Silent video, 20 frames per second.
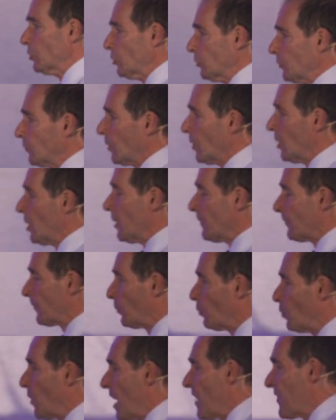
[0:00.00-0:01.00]
move
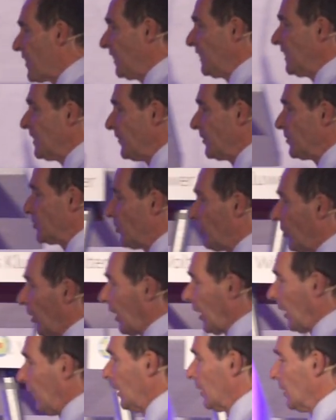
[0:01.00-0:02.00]
from where they're living
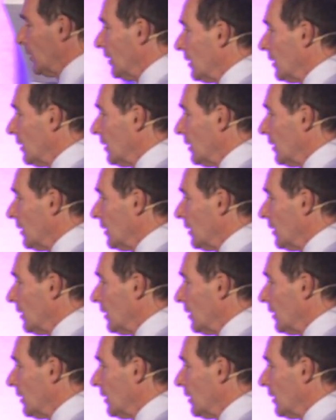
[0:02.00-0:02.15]
today